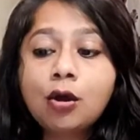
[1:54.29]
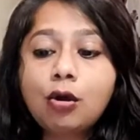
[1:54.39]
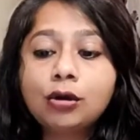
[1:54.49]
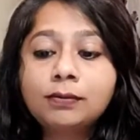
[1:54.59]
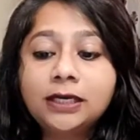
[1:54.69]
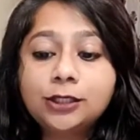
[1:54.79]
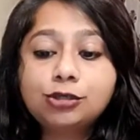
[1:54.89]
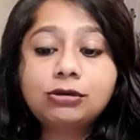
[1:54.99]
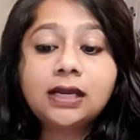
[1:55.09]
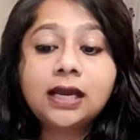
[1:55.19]
on
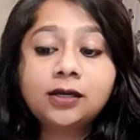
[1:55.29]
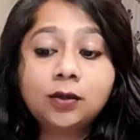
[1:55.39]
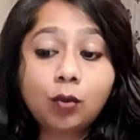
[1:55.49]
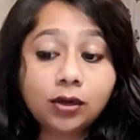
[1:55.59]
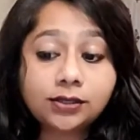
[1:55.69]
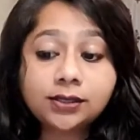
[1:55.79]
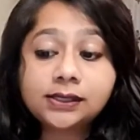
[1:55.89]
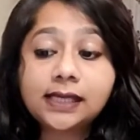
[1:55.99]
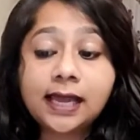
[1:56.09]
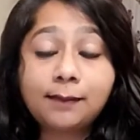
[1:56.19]
military
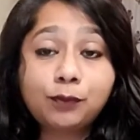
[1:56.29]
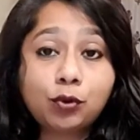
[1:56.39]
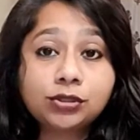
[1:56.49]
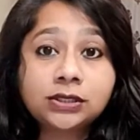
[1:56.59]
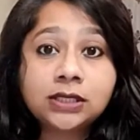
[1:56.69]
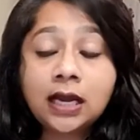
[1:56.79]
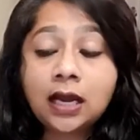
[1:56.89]
headquarters, airports,